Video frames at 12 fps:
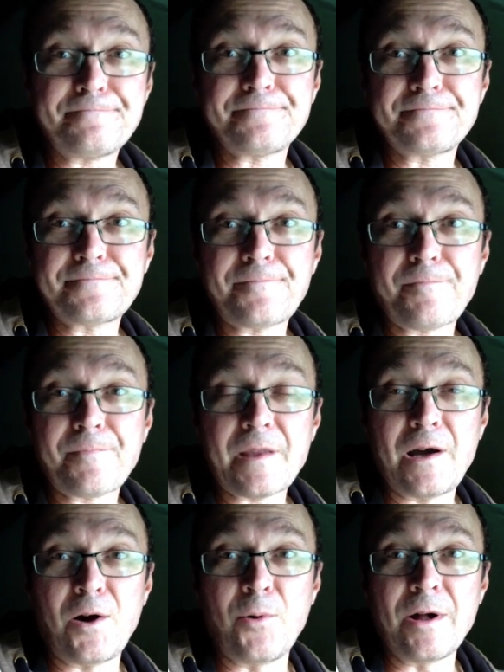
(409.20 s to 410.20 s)
oh well,
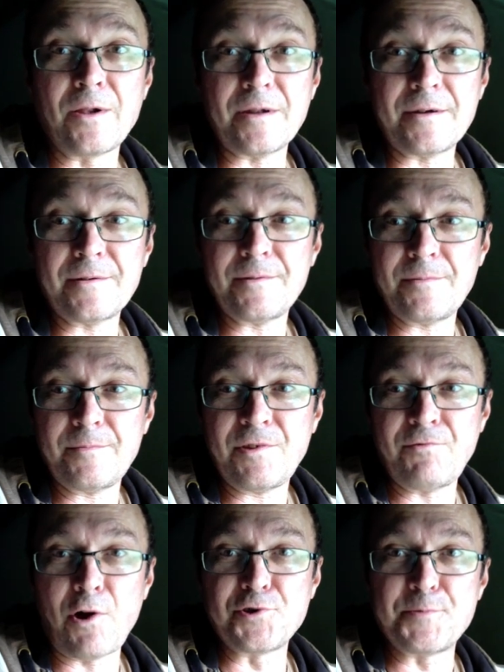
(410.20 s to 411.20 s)
the rod's
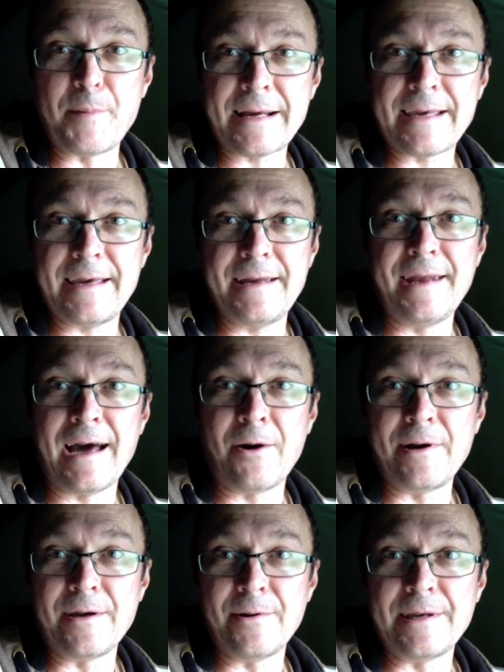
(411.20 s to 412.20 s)
back in now anyway,
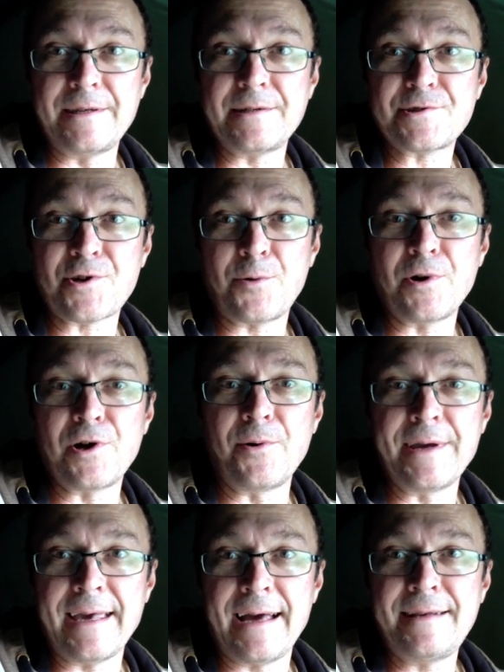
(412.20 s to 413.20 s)
so we'll go again,
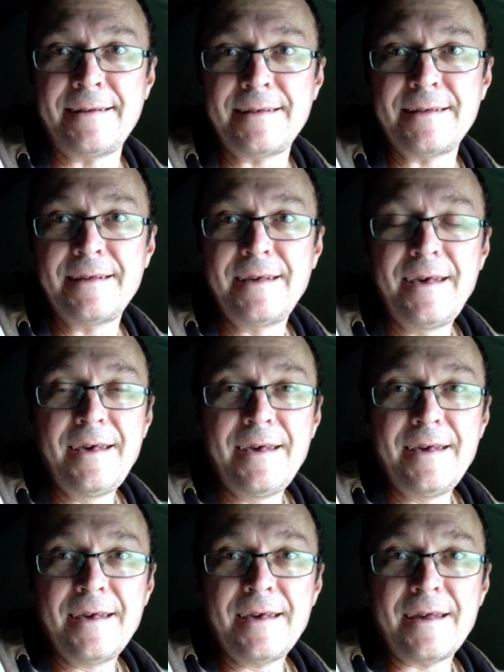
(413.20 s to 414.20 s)
and
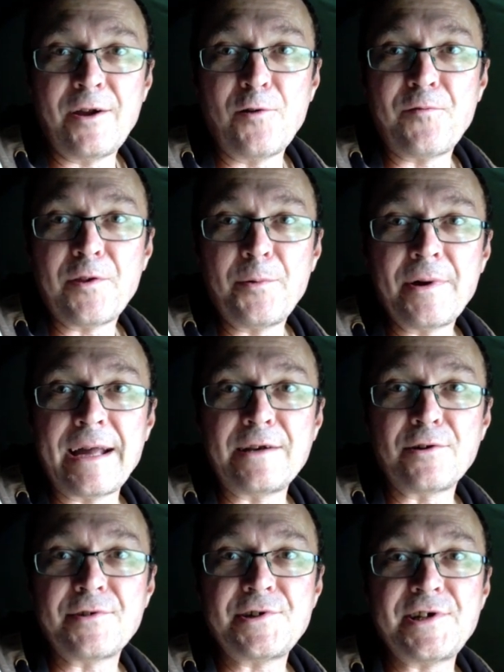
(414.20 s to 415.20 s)
hopefully we'll get another
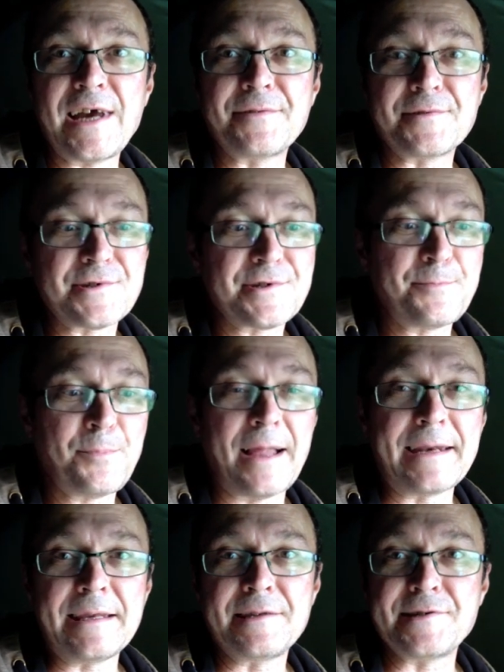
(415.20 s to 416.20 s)
chance. Plenty of
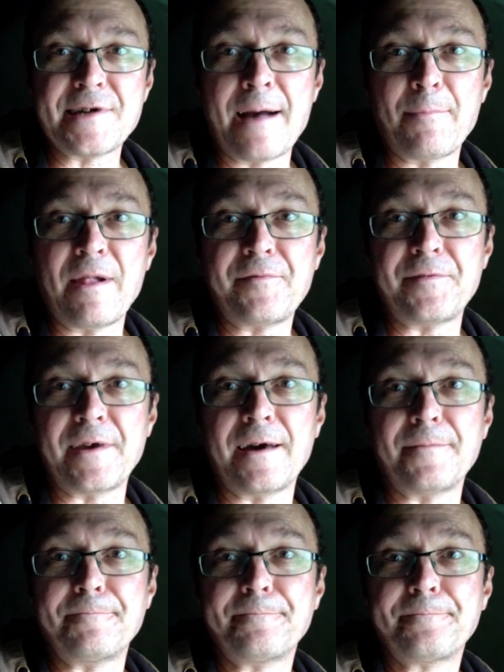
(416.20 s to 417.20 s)
time left yet.
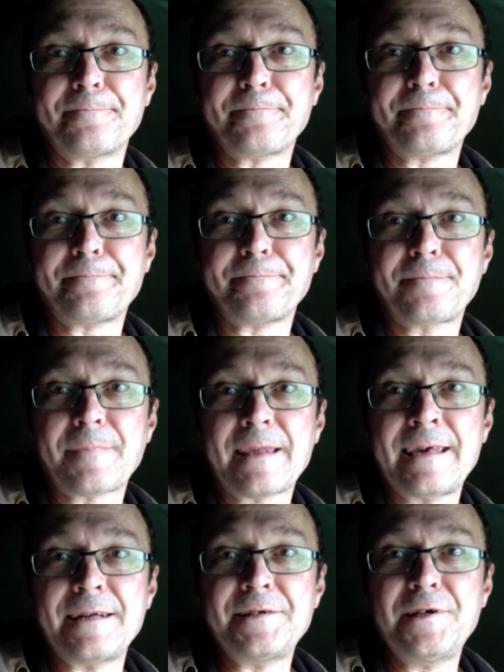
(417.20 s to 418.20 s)
Catch you in a bit.